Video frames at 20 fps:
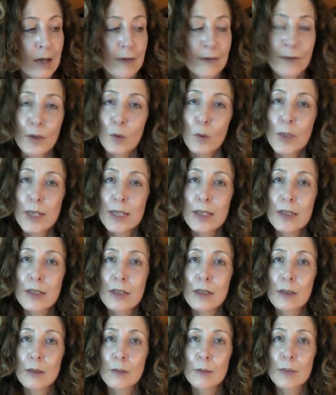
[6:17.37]
For
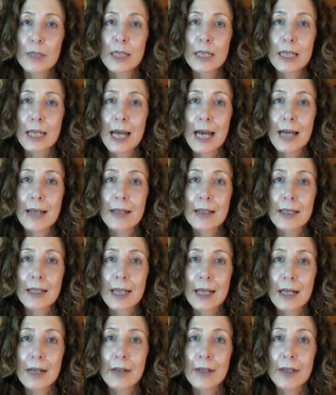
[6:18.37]
wisdom, he had to
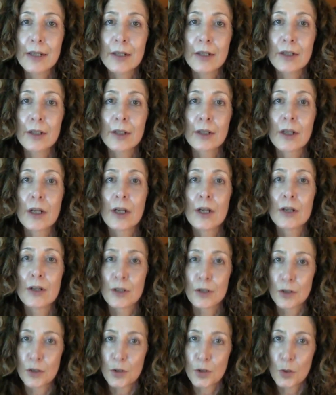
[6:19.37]
carry her
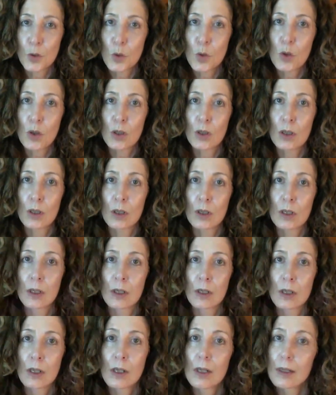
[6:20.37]
to shore
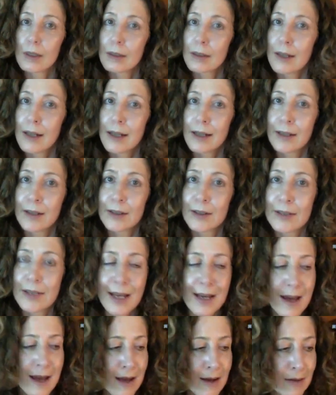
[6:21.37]
lie her
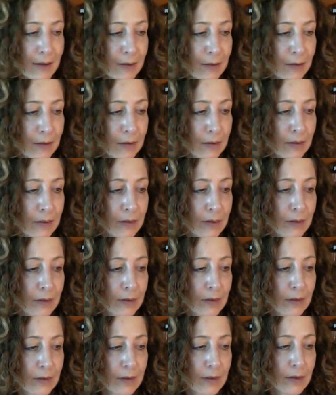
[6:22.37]
down,
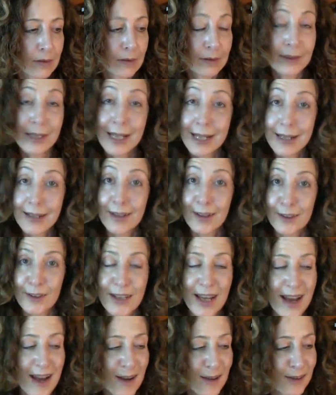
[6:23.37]
lay her
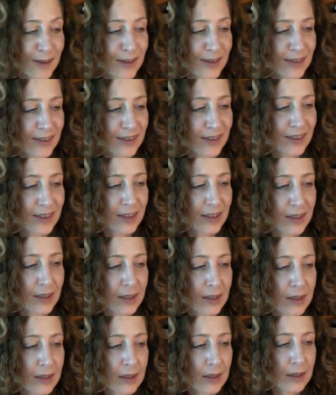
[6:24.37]
down.
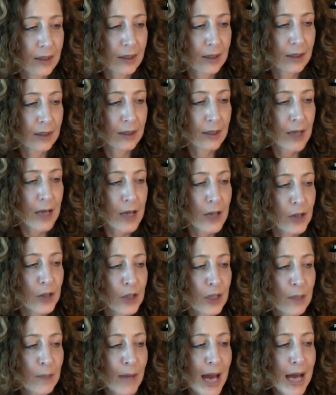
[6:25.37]

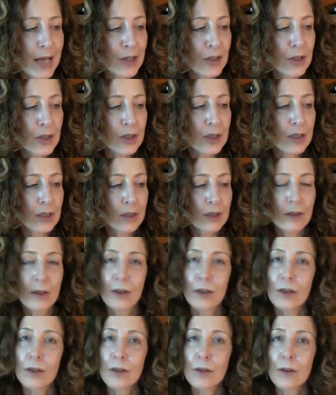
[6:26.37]
She imagined
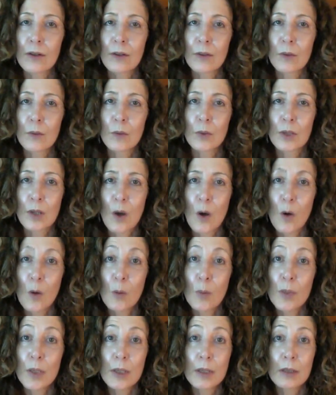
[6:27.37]
the earth would
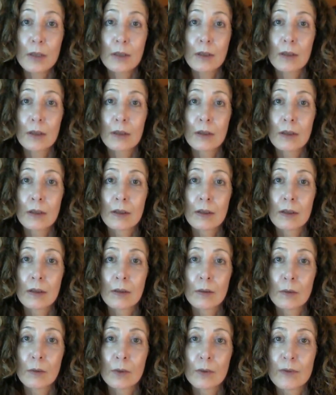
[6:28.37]
open,
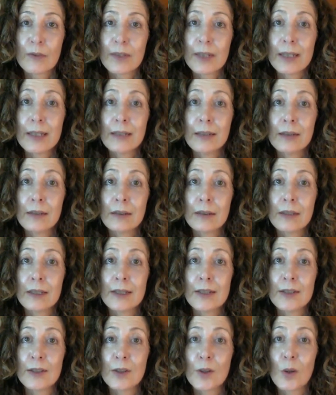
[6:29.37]
reveal
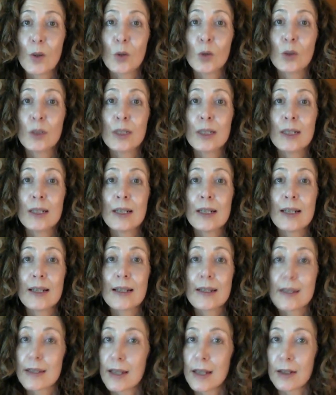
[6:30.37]
its golden
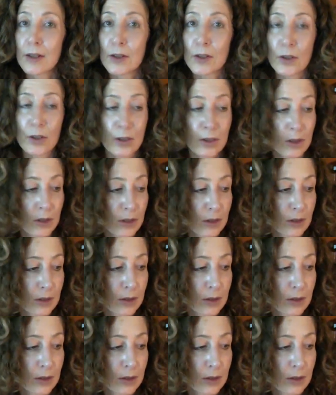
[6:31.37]
center.